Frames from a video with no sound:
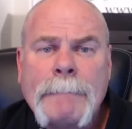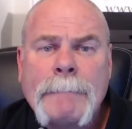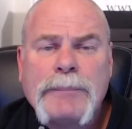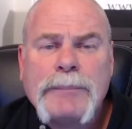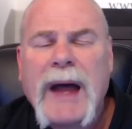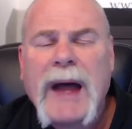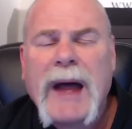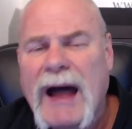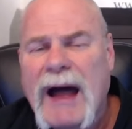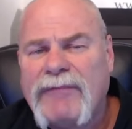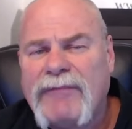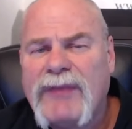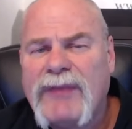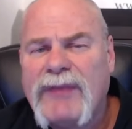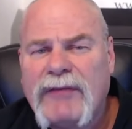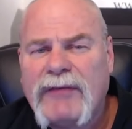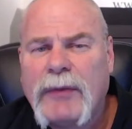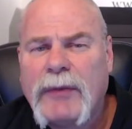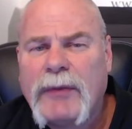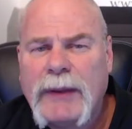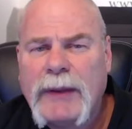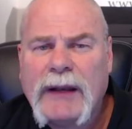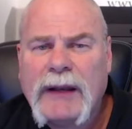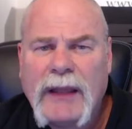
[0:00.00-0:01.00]
But I've
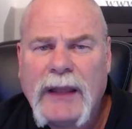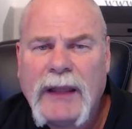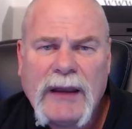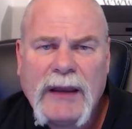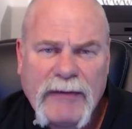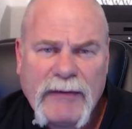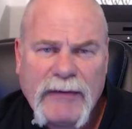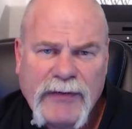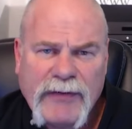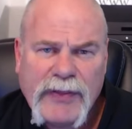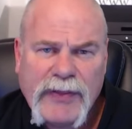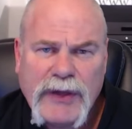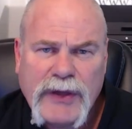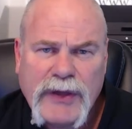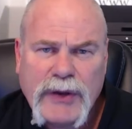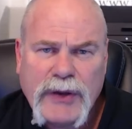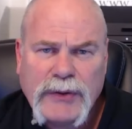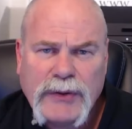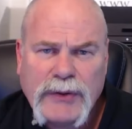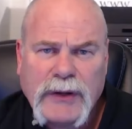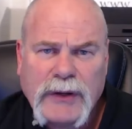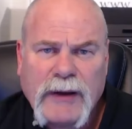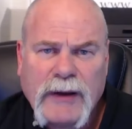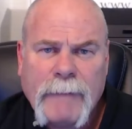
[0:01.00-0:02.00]
never been laid off in the
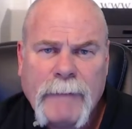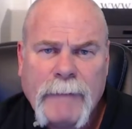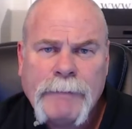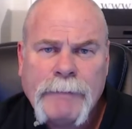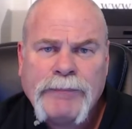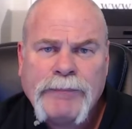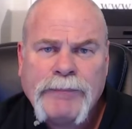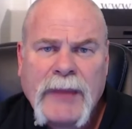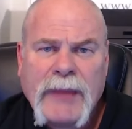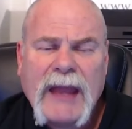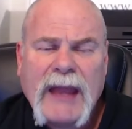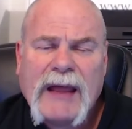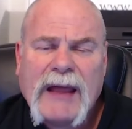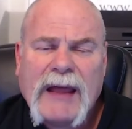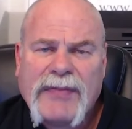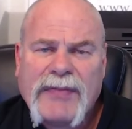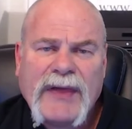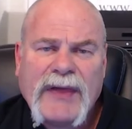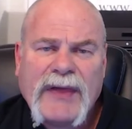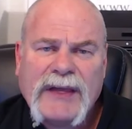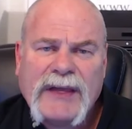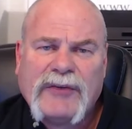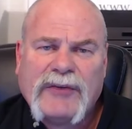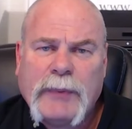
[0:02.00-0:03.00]
union. And I
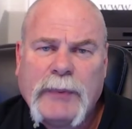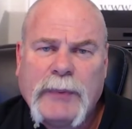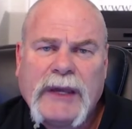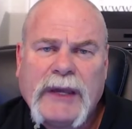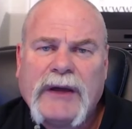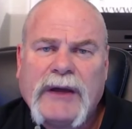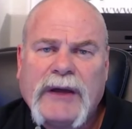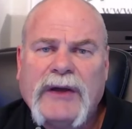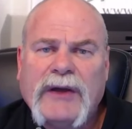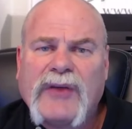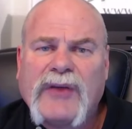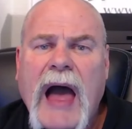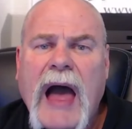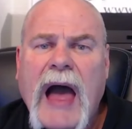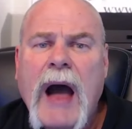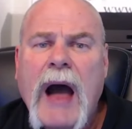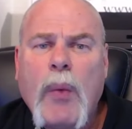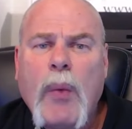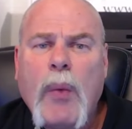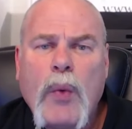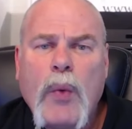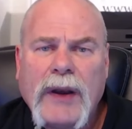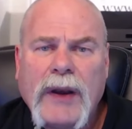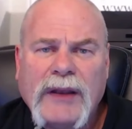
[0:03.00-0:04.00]
think it's because I
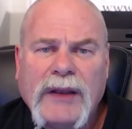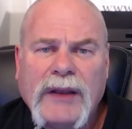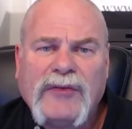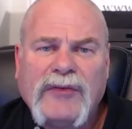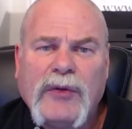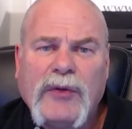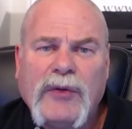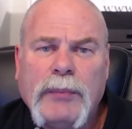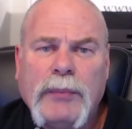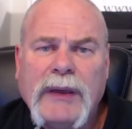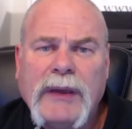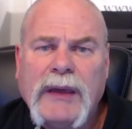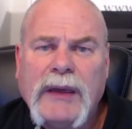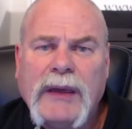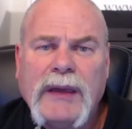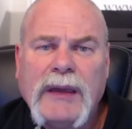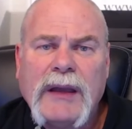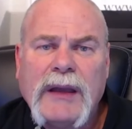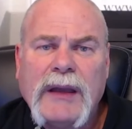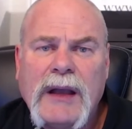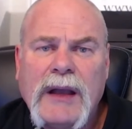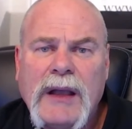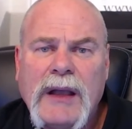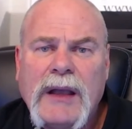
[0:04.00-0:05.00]
wanted to be
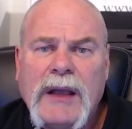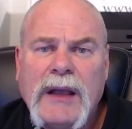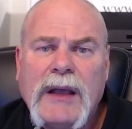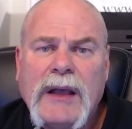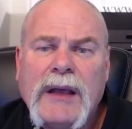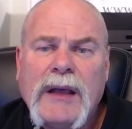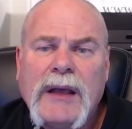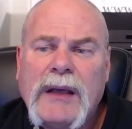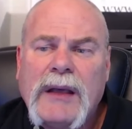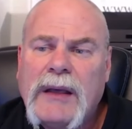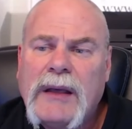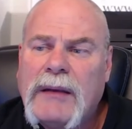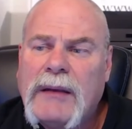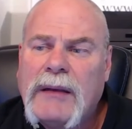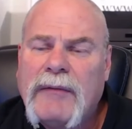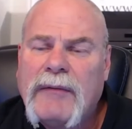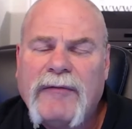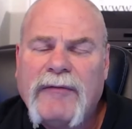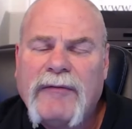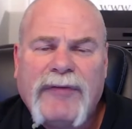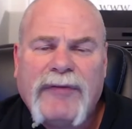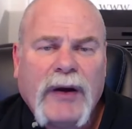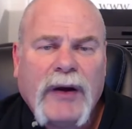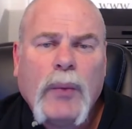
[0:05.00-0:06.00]

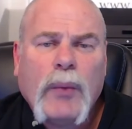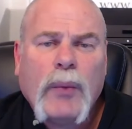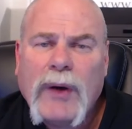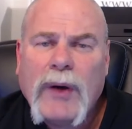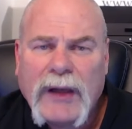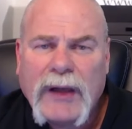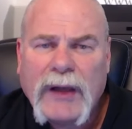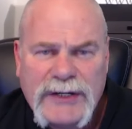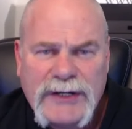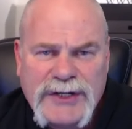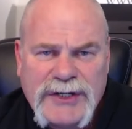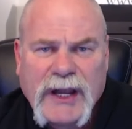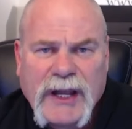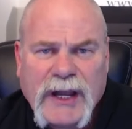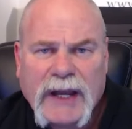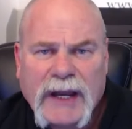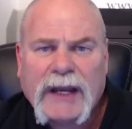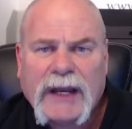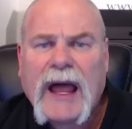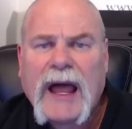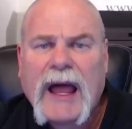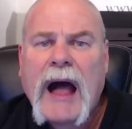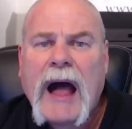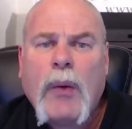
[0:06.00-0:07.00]
very well
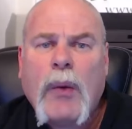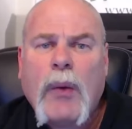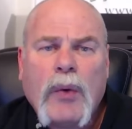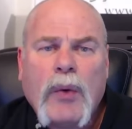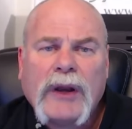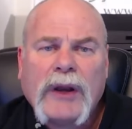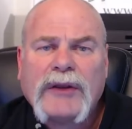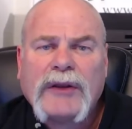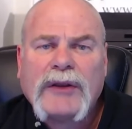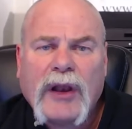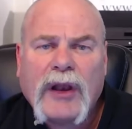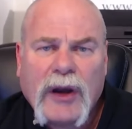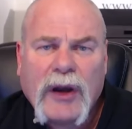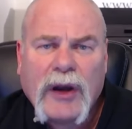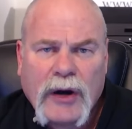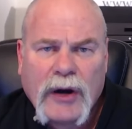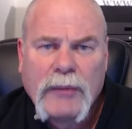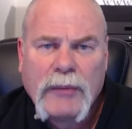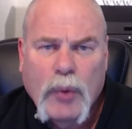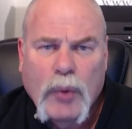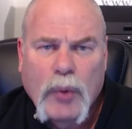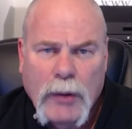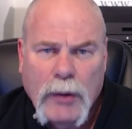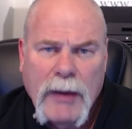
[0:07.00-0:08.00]
educated. I wanted to
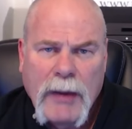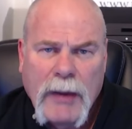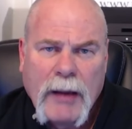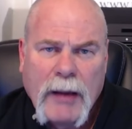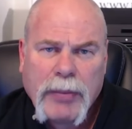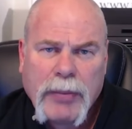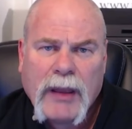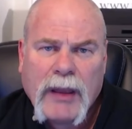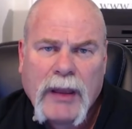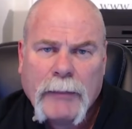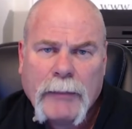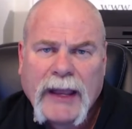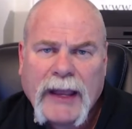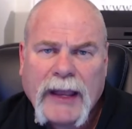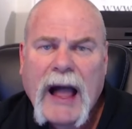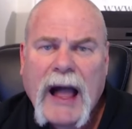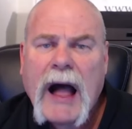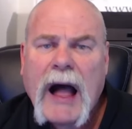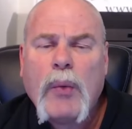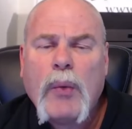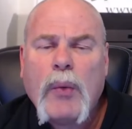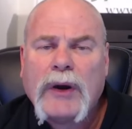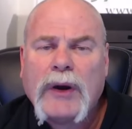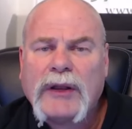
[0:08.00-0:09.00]
learn more about plumbing.
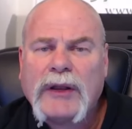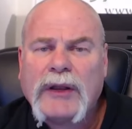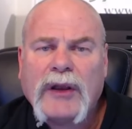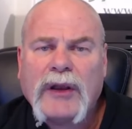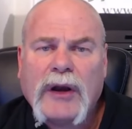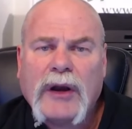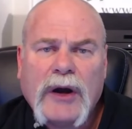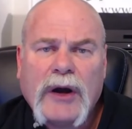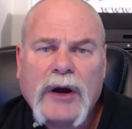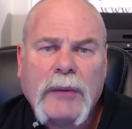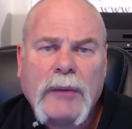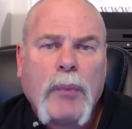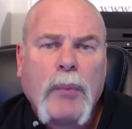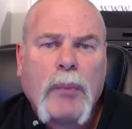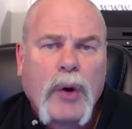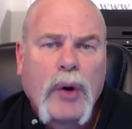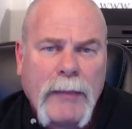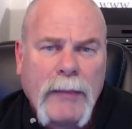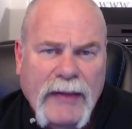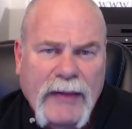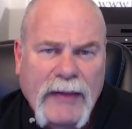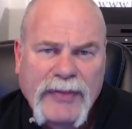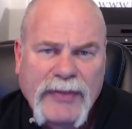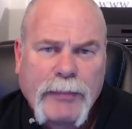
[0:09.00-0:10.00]
I wanted to learn more
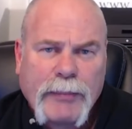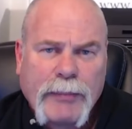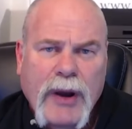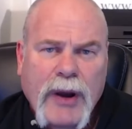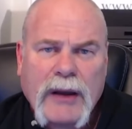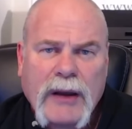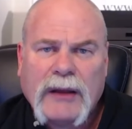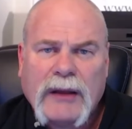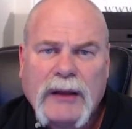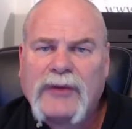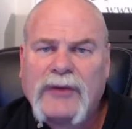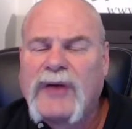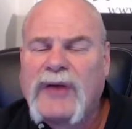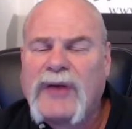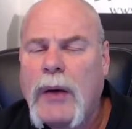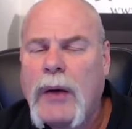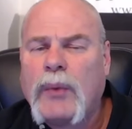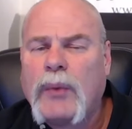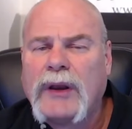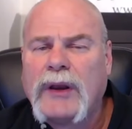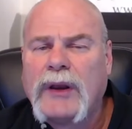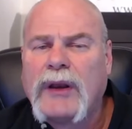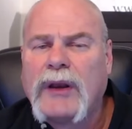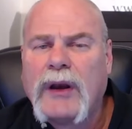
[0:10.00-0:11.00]
about the products. I
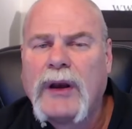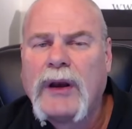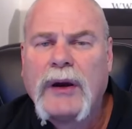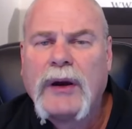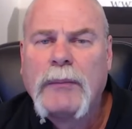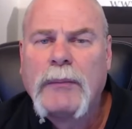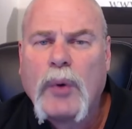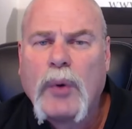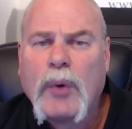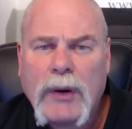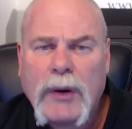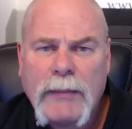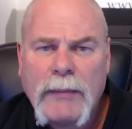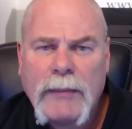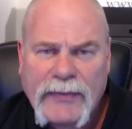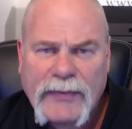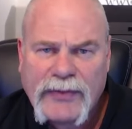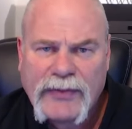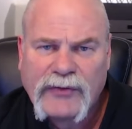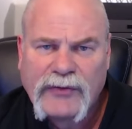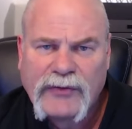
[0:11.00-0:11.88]
wanted to learn more about the